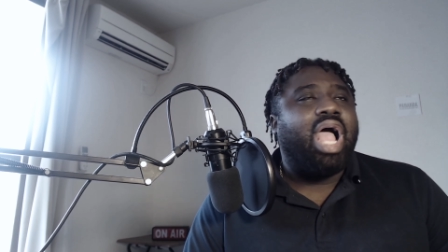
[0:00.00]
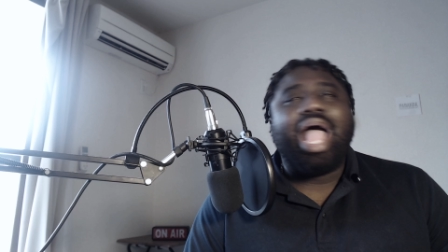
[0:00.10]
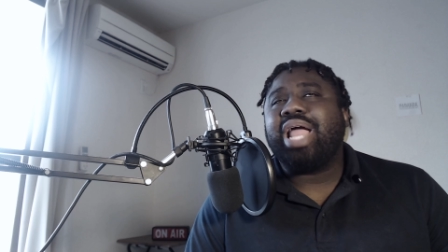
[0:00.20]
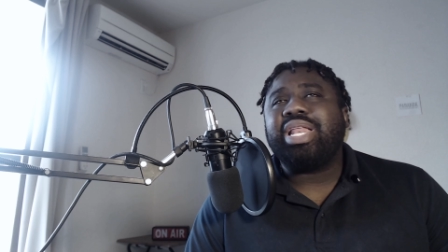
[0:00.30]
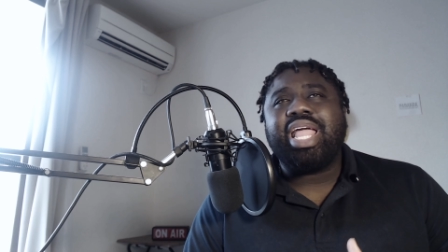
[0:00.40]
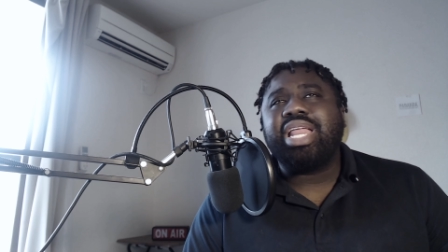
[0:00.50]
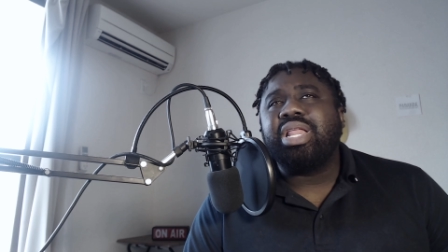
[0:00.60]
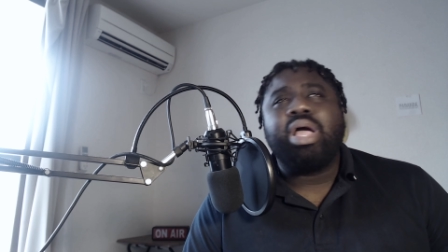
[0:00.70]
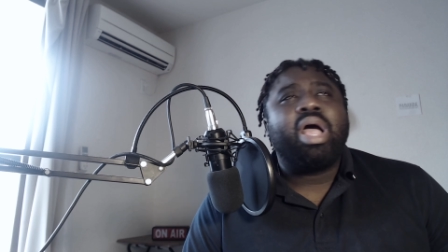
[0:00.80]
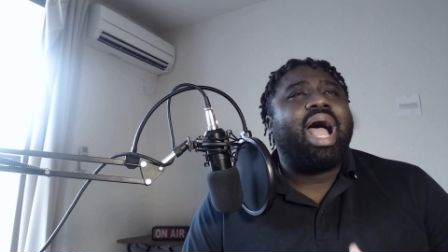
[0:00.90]
And
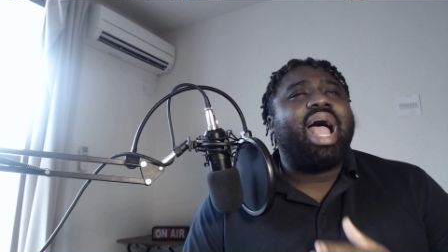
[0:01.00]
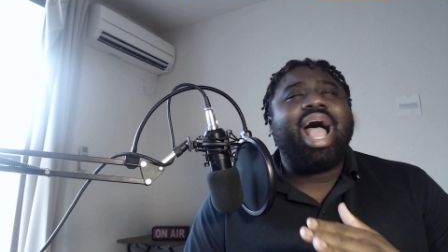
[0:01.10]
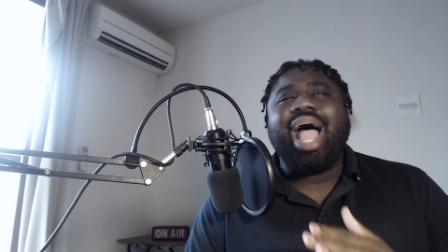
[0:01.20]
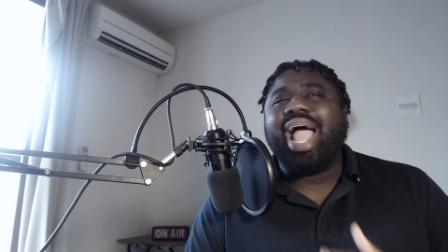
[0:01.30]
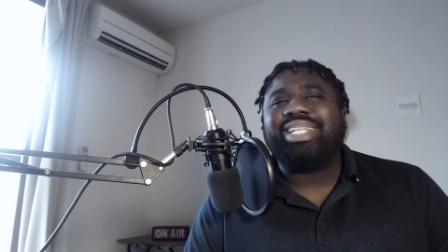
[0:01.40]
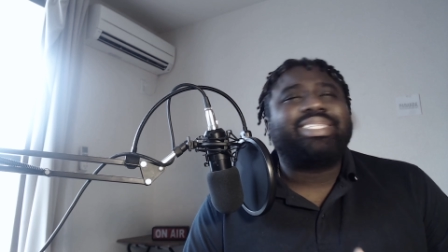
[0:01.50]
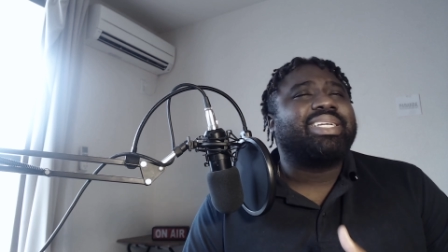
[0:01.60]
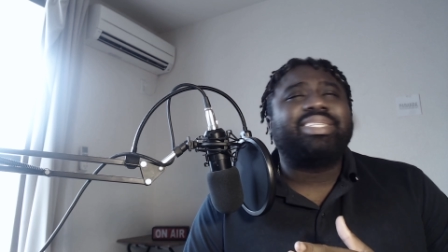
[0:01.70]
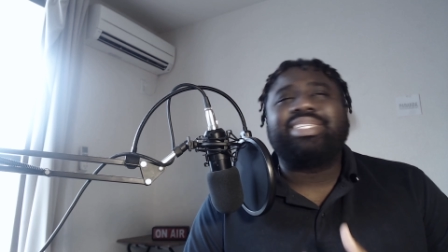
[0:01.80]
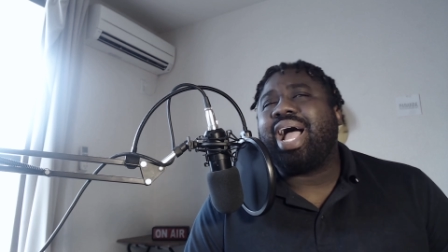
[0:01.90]
in a
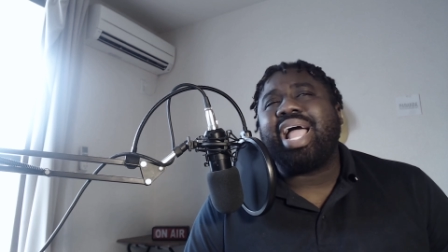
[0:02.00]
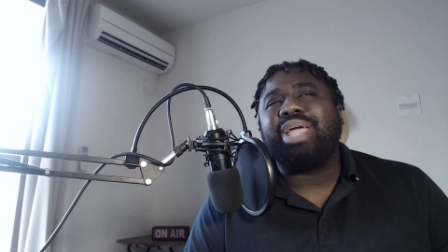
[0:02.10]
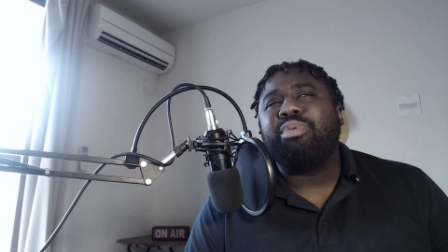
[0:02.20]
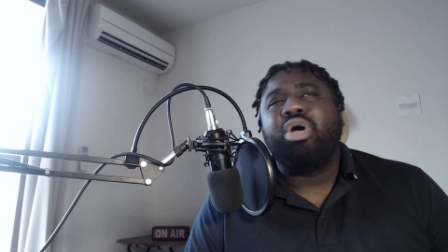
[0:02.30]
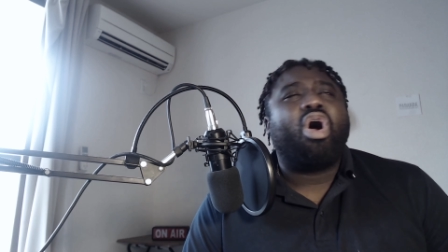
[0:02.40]
heightened time